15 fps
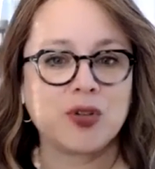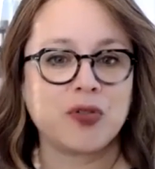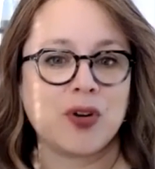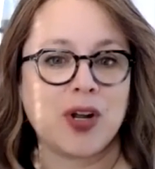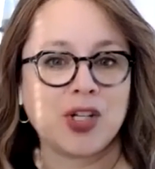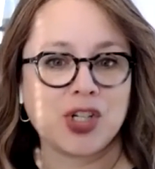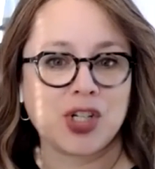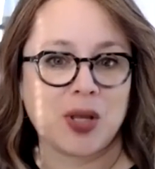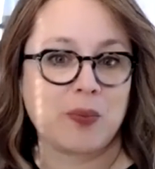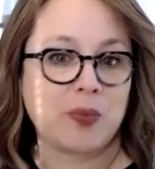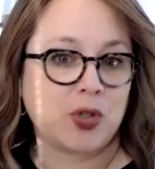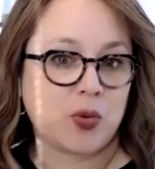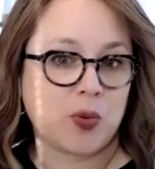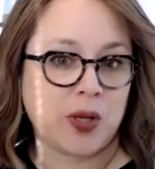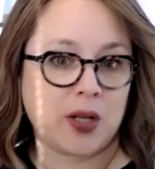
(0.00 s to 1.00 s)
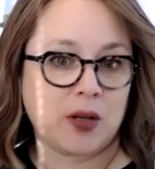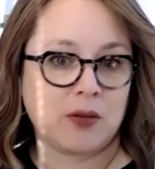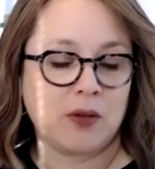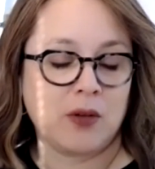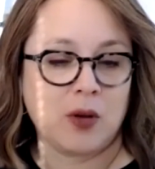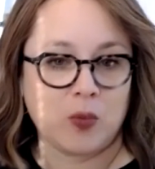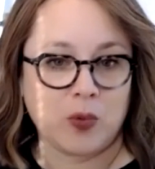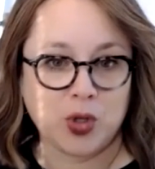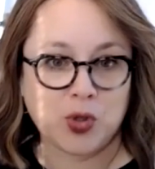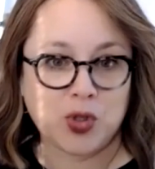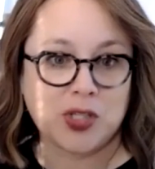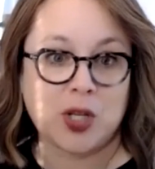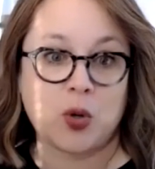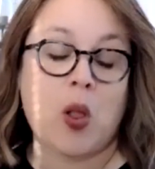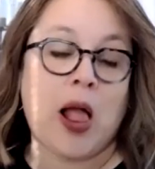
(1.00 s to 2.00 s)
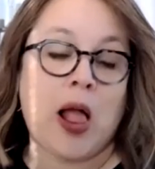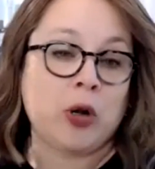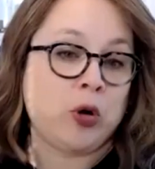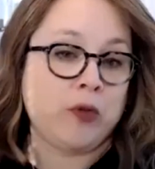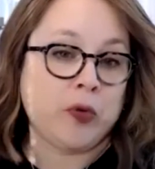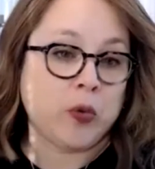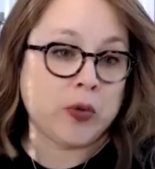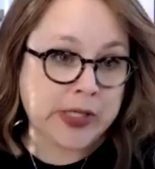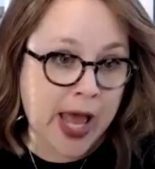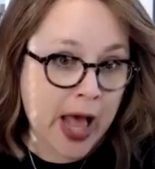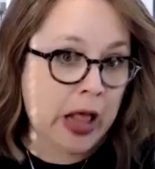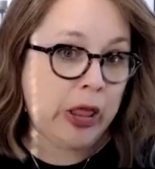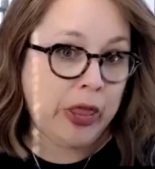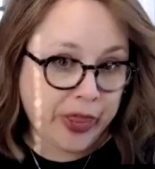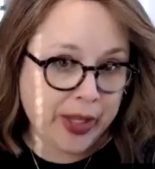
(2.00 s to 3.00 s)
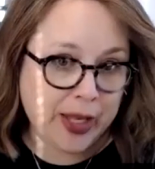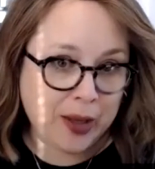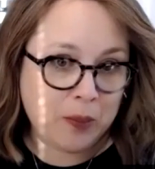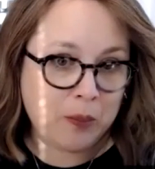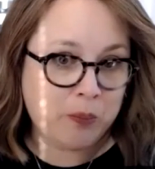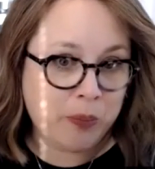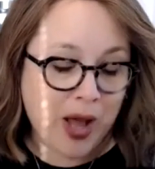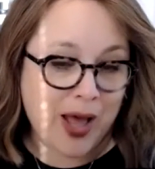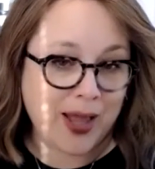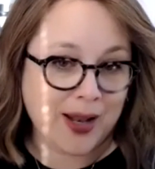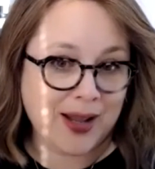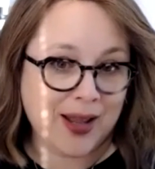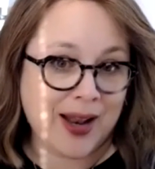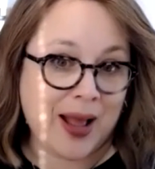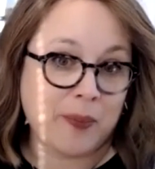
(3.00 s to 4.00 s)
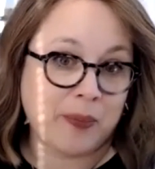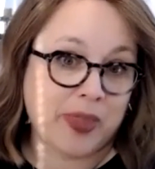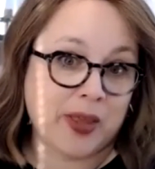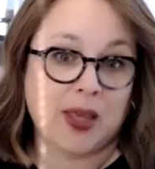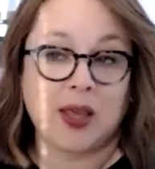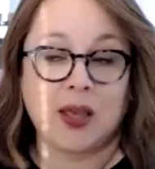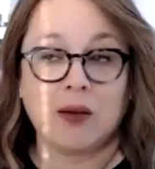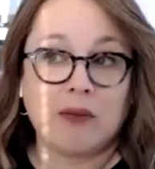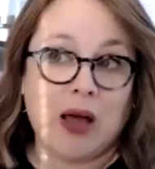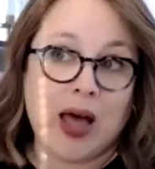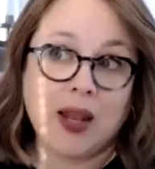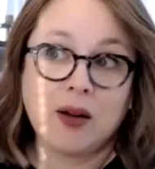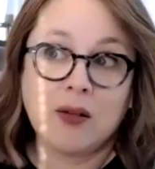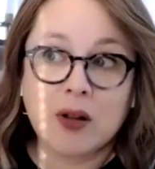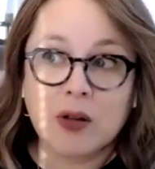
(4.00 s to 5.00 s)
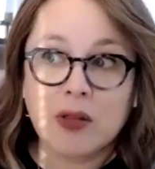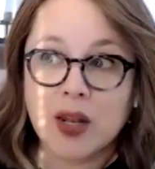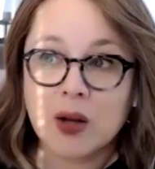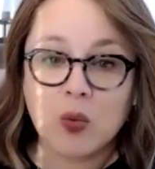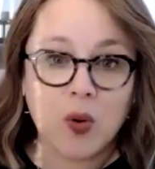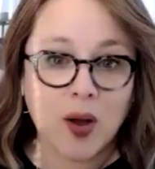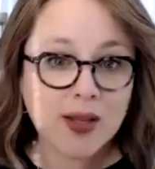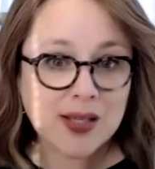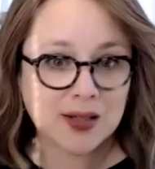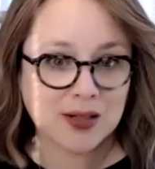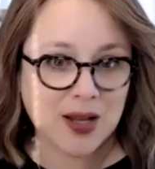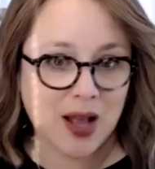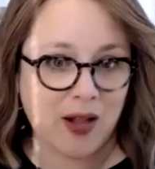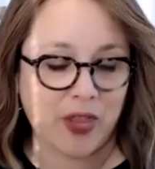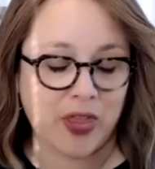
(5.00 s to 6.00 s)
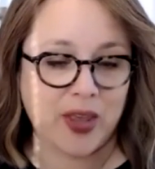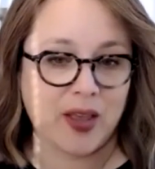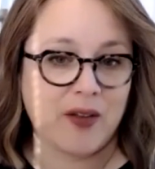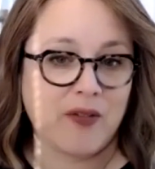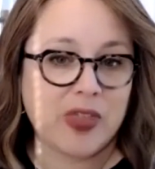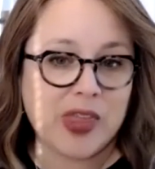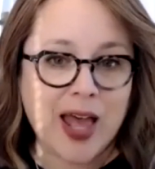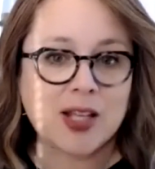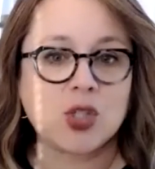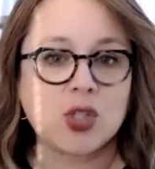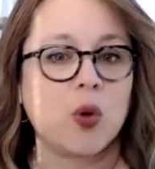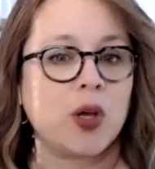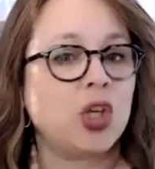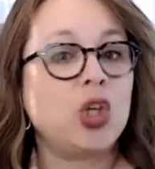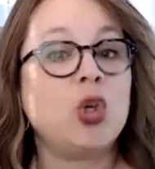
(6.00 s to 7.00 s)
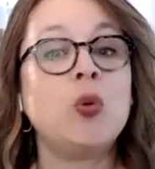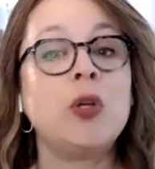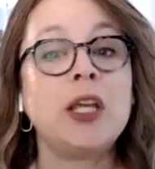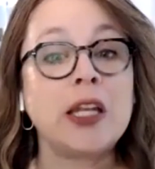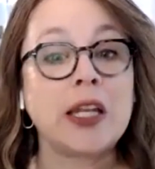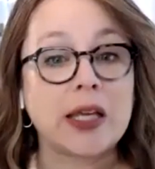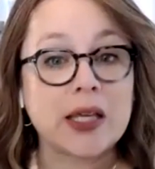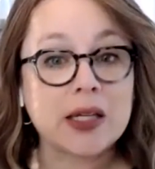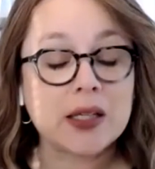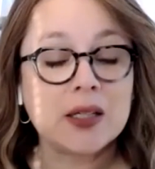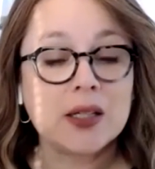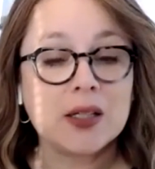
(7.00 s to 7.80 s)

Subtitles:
differentiate between you just said, well, I don't know if it was healthy, but and I'm thinking, I don't know that it wasn't healthy if that's what you needed.